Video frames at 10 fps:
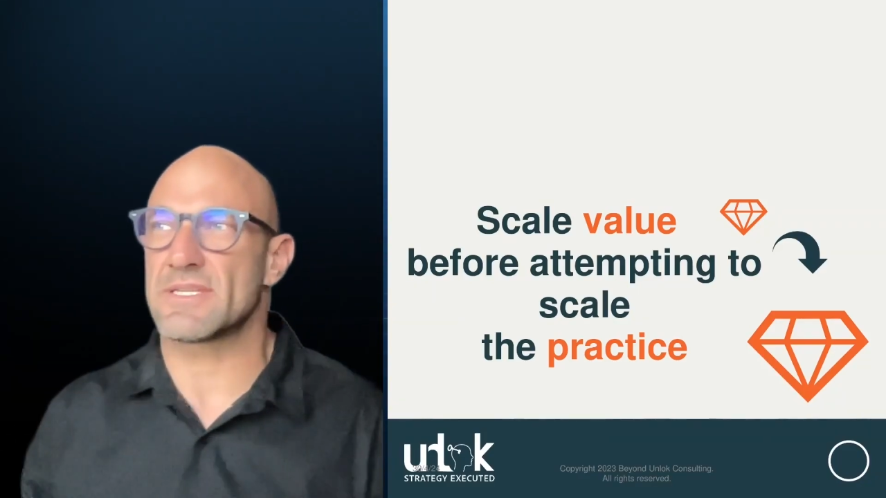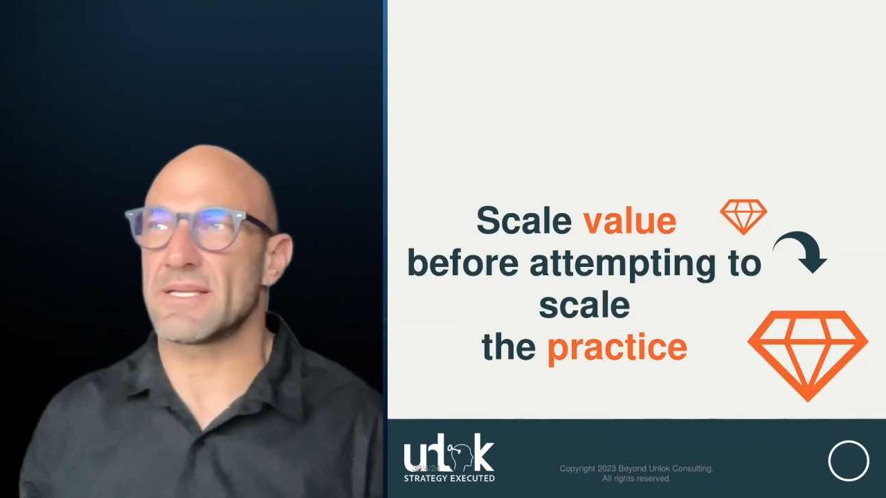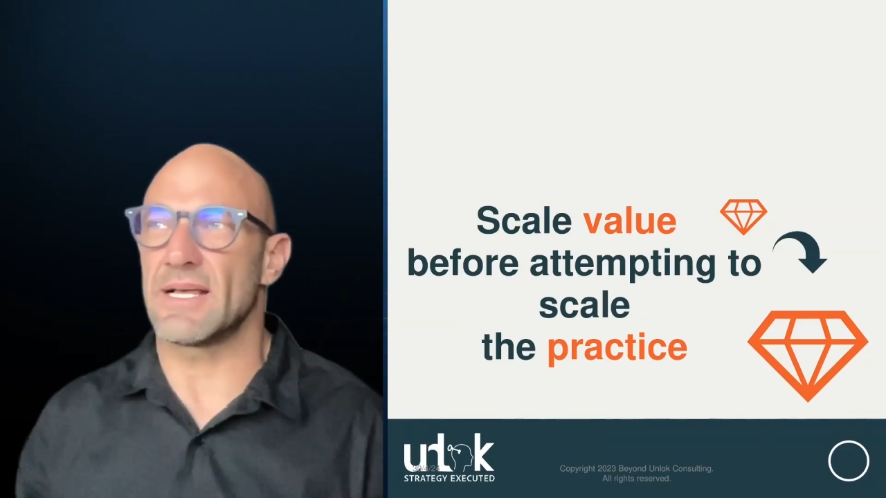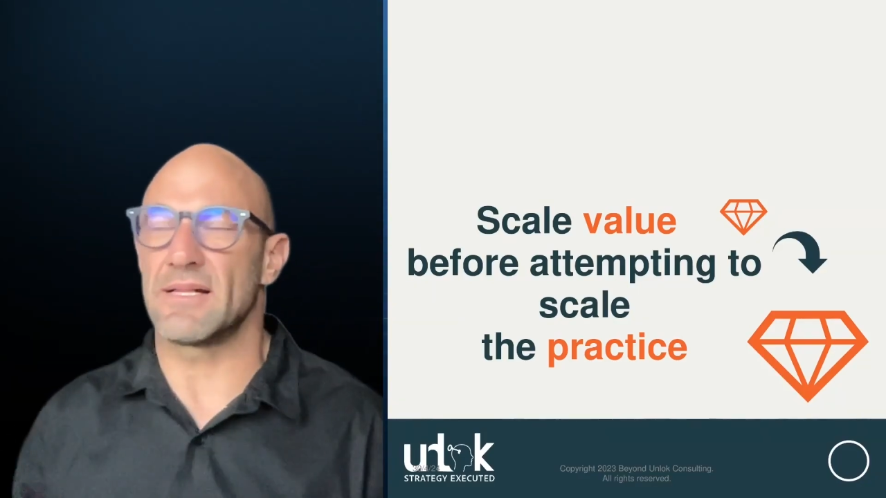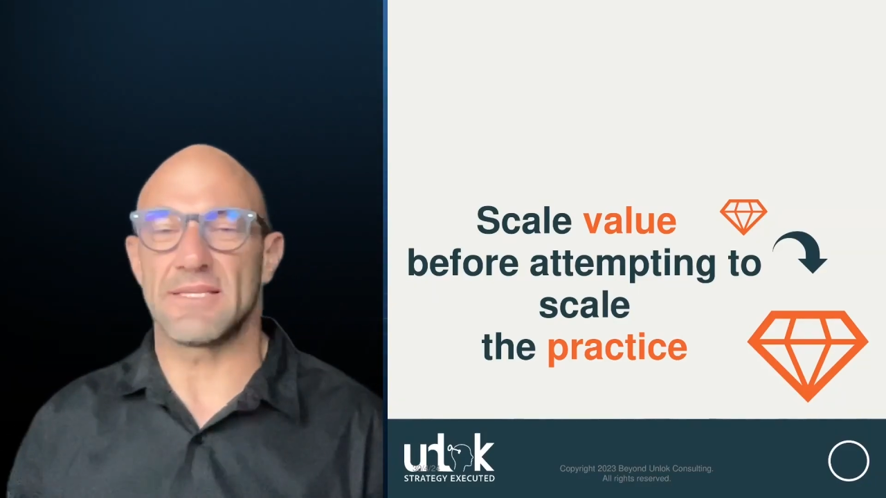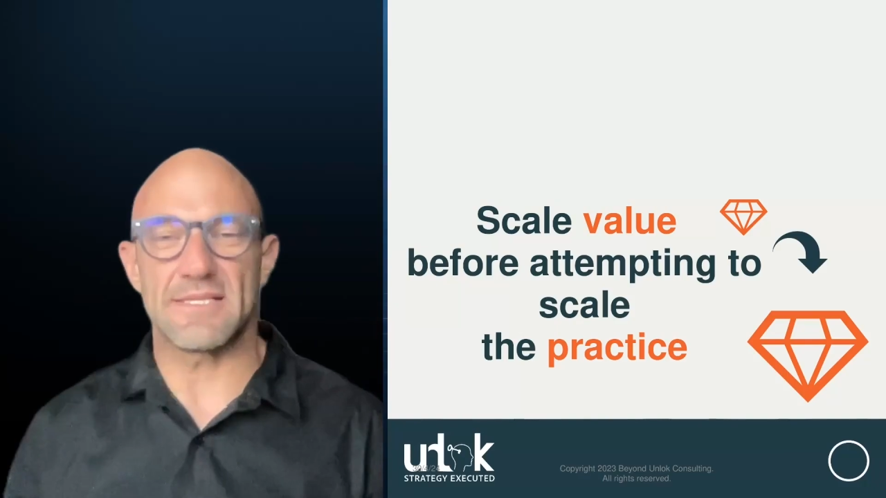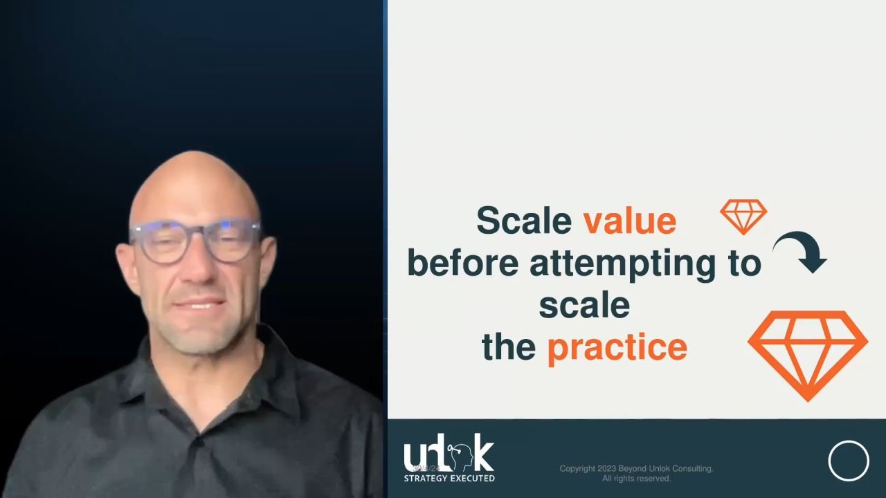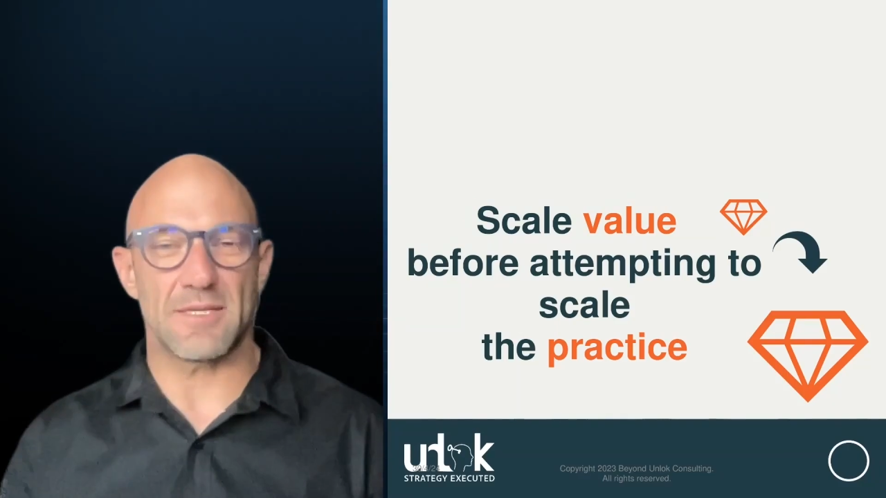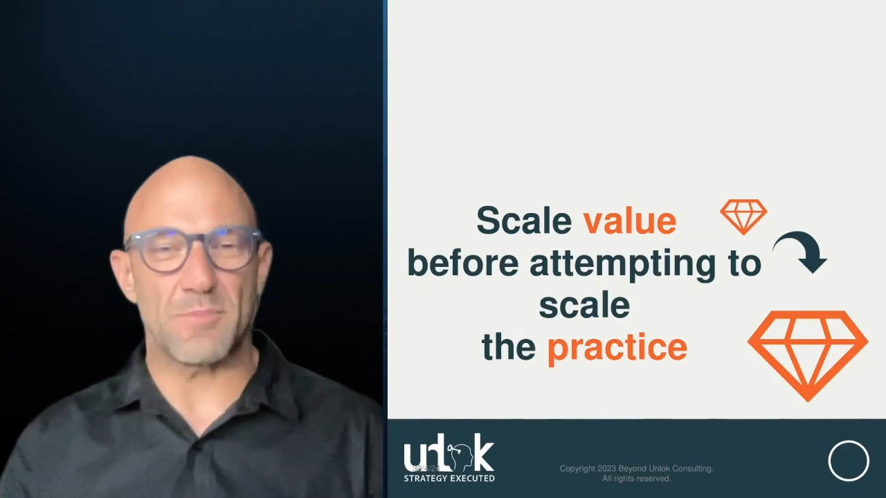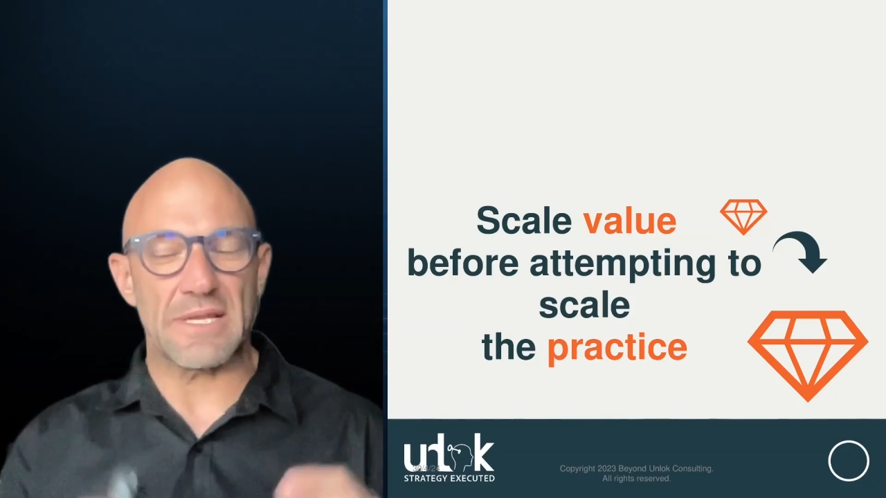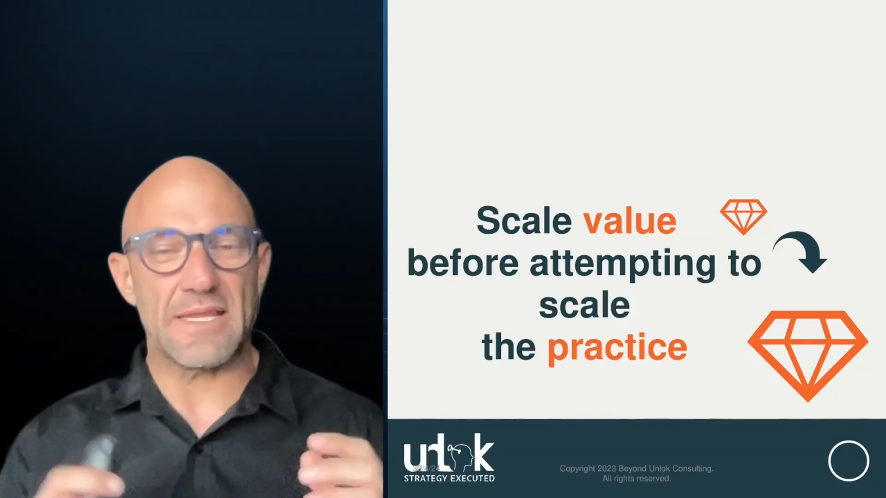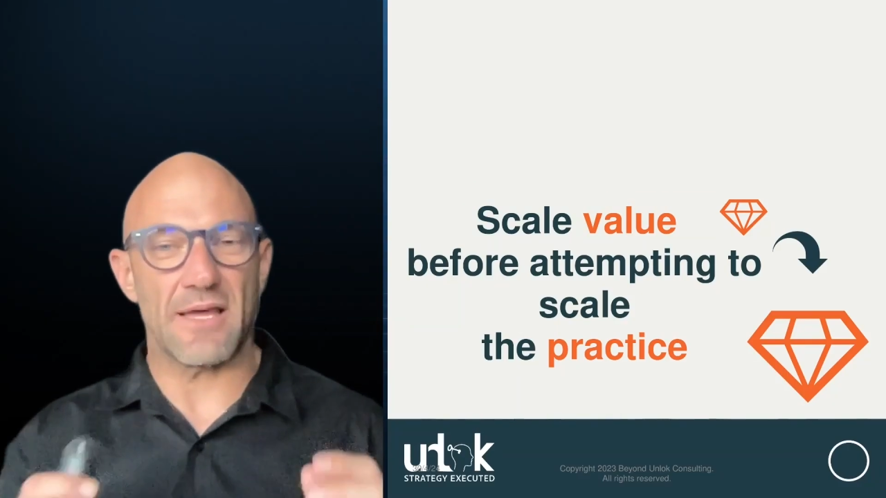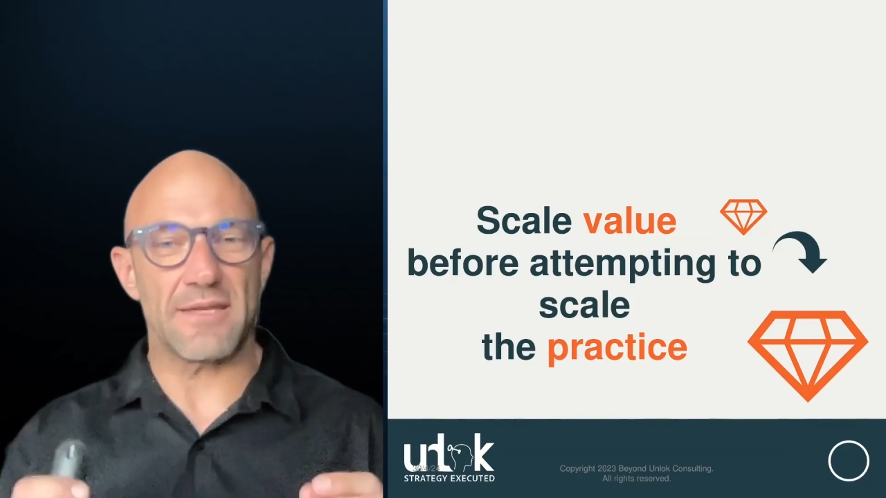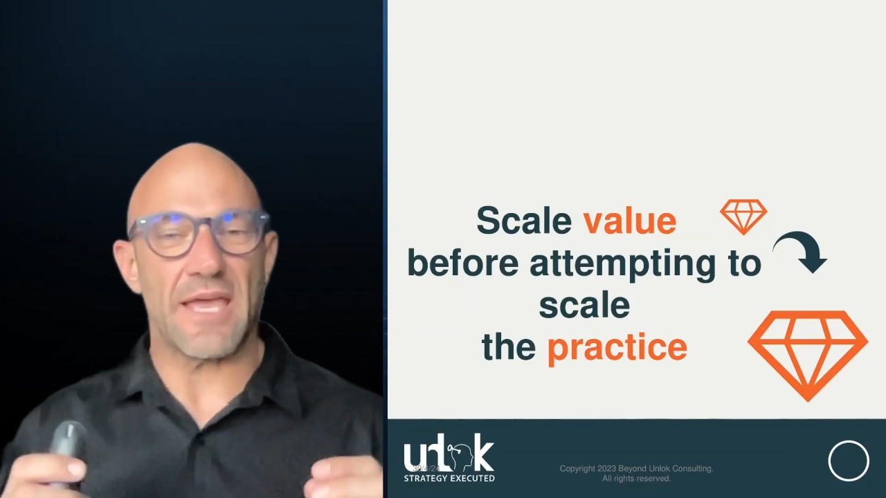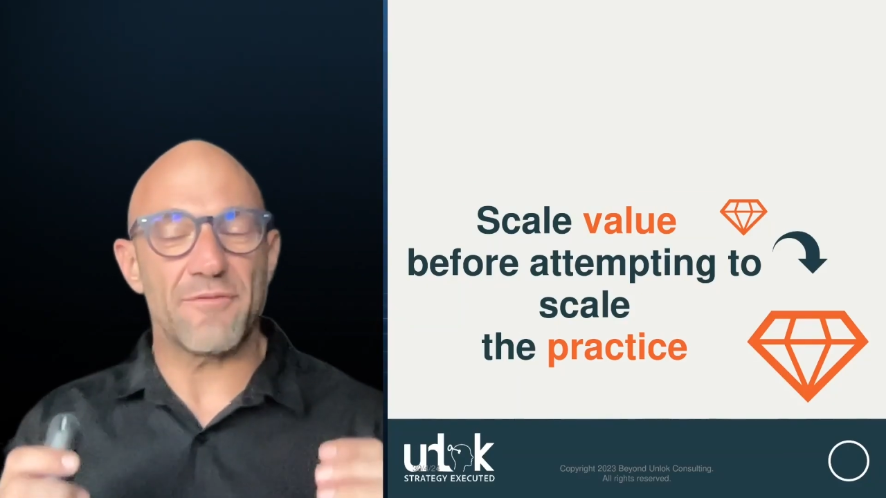scale, he said, "But Leander,